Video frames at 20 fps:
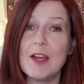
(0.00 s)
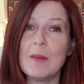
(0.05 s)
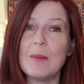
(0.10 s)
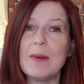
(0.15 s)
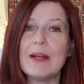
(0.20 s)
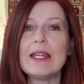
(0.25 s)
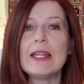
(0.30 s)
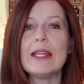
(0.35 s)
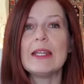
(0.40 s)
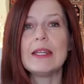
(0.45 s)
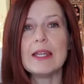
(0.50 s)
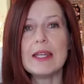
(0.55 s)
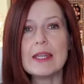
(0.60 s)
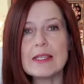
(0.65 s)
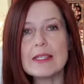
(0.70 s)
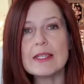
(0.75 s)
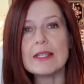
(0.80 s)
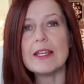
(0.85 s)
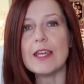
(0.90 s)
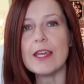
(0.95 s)
But it
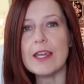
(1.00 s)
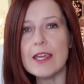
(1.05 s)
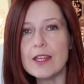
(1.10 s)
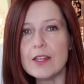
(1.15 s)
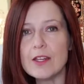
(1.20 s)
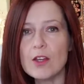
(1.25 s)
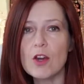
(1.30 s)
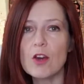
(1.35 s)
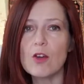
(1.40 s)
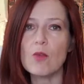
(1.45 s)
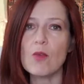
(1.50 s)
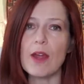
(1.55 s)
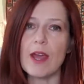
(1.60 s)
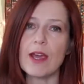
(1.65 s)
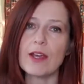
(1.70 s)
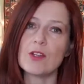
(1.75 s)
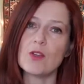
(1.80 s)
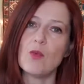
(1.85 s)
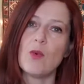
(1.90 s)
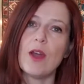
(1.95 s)
is an
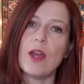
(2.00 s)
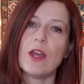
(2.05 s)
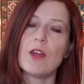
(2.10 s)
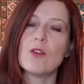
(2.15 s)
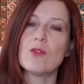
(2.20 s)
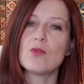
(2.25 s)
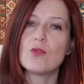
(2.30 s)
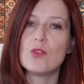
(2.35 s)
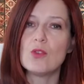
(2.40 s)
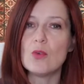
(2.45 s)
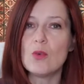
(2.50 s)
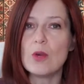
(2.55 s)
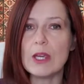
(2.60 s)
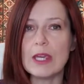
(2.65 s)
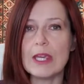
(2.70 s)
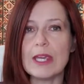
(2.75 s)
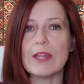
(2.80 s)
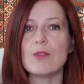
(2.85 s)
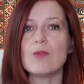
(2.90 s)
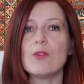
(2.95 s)
incorrect way of
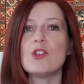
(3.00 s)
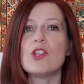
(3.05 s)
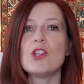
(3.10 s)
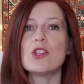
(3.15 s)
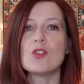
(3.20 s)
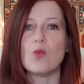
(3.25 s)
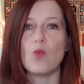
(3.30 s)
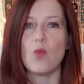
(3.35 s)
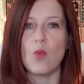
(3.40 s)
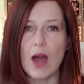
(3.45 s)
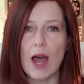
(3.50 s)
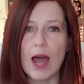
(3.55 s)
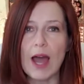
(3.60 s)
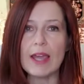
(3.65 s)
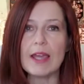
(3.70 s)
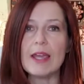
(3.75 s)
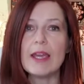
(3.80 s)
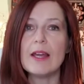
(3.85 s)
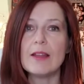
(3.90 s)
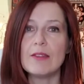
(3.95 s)
doing it, which is
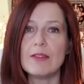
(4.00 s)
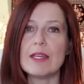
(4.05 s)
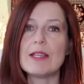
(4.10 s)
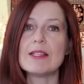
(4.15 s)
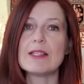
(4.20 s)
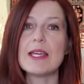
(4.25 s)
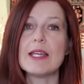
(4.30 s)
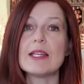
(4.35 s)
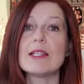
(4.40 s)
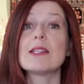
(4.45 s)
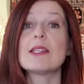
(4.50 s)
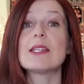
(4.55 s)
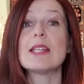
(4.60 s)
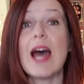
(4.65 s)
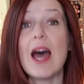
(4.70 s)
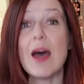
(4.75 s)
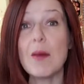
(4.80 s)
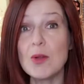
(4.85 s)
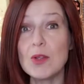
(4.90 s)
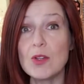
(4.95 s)
why things get
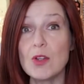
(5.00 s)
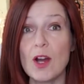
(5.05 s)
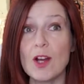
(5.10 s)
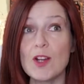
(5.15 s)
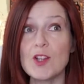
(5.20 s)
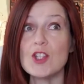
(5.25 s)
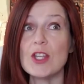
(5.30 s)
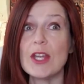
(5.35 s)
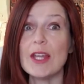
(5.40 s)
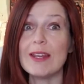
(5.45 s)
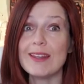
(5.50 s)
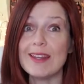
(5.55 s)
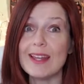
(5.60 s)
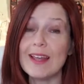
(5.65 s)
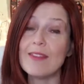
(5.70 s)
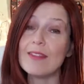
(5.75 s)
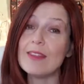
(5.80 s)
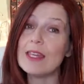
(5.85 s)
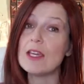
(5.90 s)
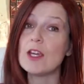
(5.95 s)
sabotaged, and
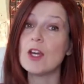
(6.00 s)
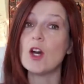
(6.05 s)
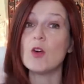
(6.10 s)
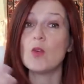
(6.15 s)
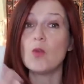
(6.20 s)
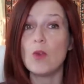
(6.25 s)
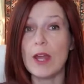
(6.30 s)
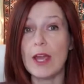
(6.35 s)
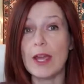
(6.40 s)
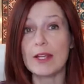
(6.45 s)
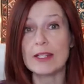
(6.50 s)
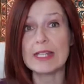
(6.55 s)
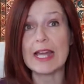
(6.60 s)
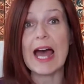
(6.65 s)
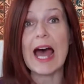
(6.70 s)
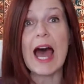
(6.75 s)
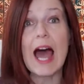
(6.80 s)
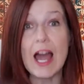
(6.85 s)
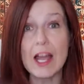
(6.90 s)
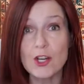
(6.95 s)
then the correct
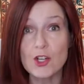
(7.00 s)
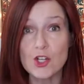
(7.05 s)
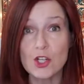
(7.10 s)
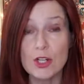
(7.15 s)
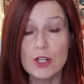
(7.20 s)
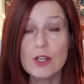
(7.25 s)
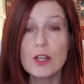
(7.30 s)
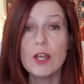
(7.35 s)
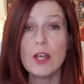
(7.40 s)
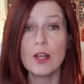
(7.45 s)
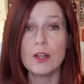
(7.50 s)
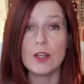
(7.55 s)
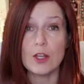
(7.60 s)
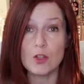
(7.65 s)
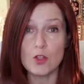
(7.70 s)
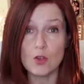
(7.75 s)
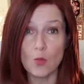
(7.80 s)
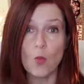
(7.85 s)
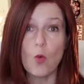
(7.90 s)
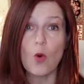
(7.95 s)
action that
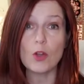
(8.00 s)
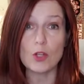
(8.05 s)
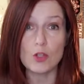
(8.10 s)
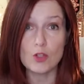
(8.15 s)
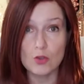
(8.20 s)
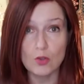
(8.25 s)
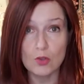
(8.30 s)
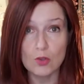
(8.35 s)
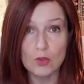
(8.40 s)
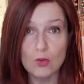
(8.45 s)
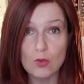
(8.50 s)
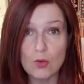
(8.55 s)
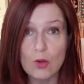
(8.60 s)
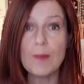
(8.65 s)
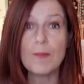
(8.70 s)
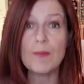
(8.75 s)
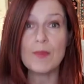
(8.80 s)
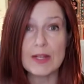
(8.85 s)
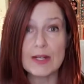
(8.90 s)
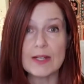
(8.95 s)
you wanted to do
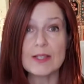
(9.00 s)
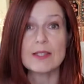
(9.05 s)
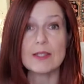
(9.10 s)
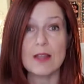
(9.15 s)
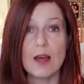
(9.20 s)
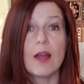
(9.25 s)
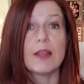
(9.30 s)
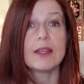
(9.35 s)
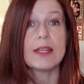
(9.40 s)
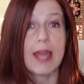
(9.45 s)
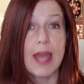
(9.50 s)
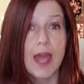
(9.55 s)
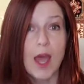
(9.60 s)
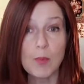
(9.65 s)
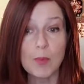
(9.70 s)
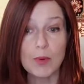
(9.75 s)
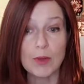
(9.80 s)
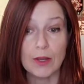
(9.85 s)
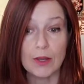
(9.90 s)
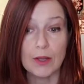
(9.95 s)
does not
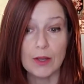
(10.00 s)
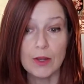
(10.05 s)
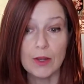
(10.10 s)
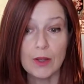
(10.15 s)
happen.